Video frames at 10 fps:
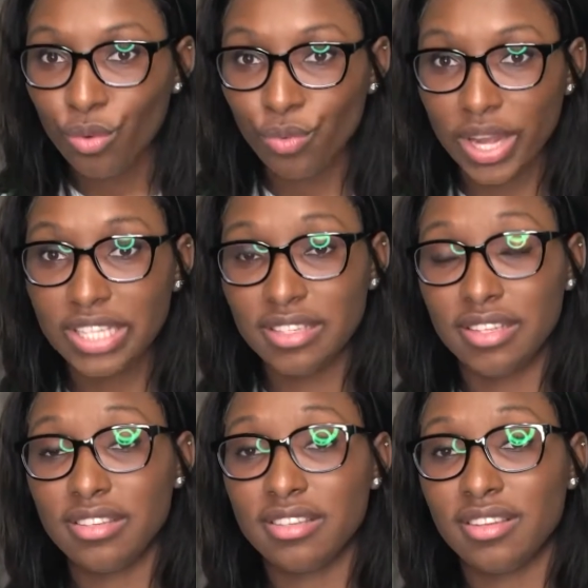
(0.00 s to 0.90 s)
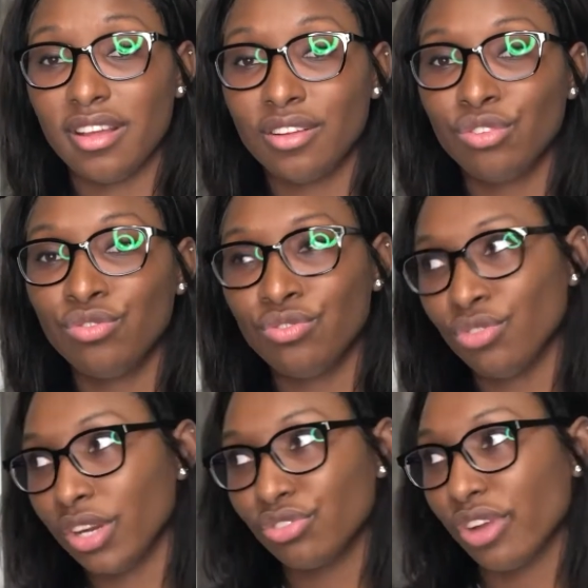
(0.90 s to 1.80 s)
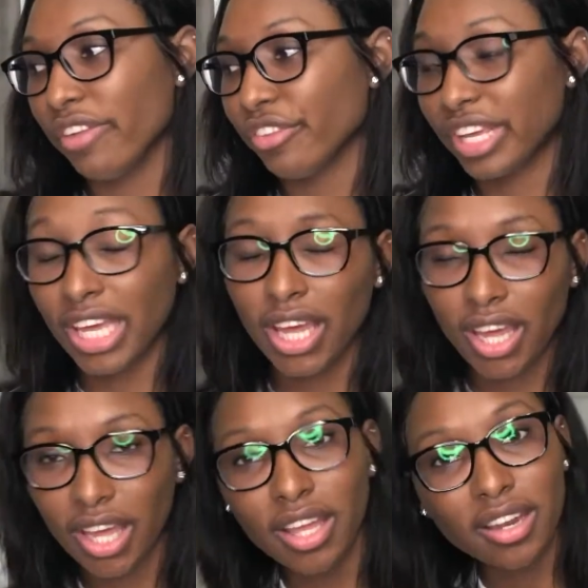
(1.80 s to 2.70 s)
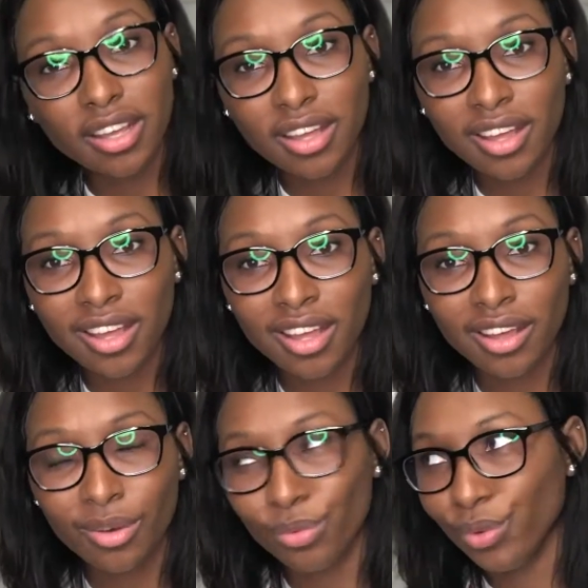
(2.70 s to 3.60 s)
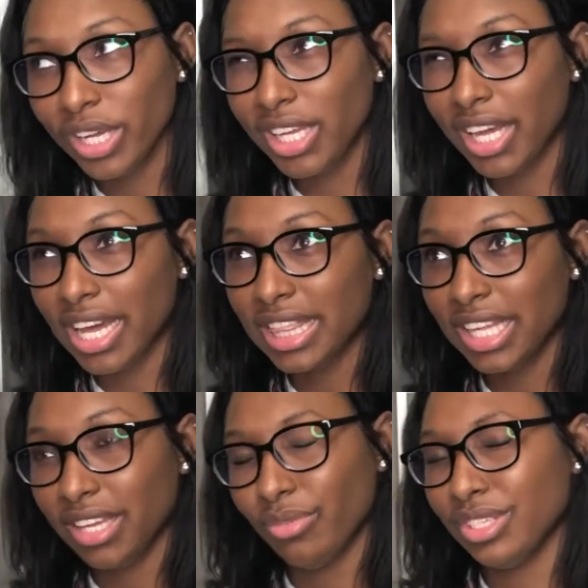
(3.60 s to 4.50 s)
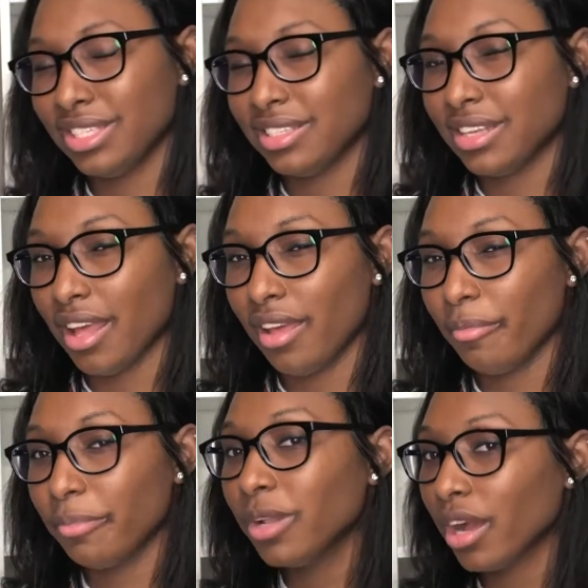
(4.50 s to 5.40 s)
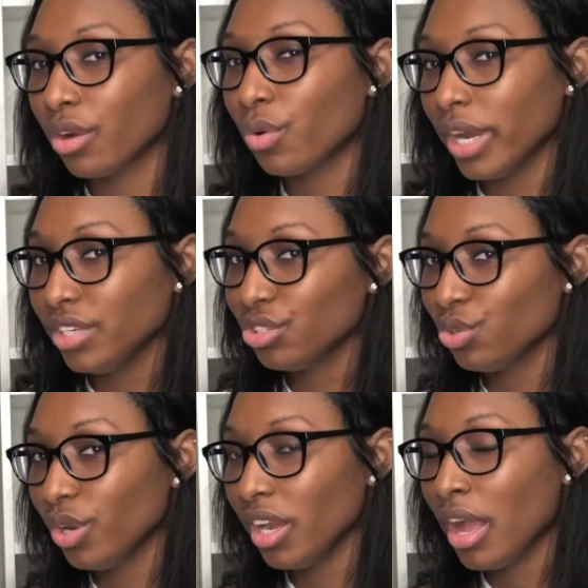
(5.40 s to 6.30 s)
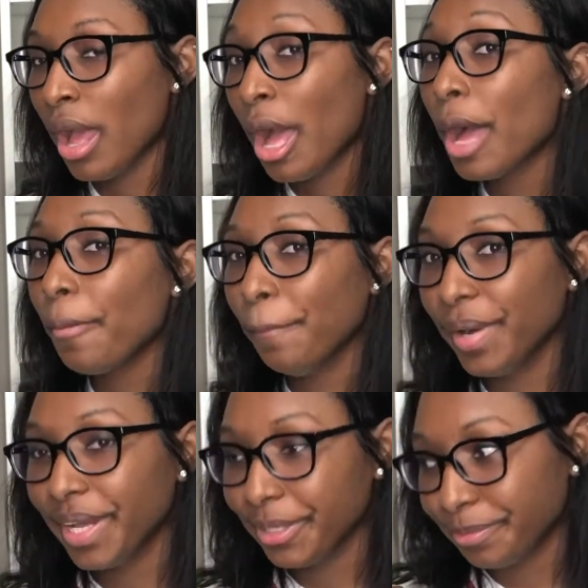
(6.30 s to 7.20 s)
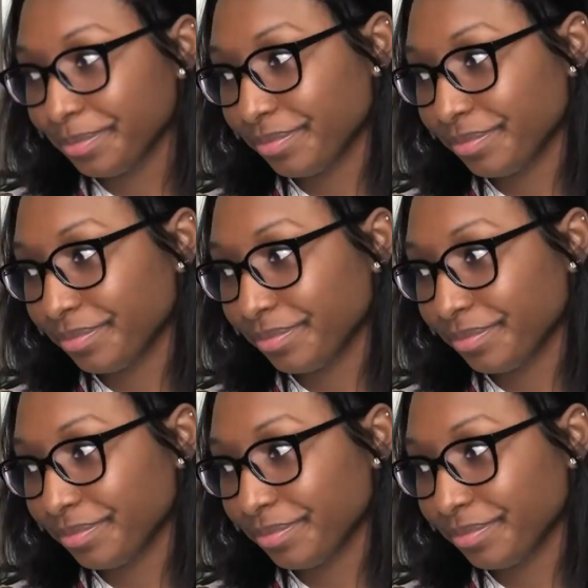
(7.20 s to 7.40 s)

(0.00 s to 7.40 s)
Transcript: racist truck driver kid. Ricky, I think was his name. I'm not quite sure. But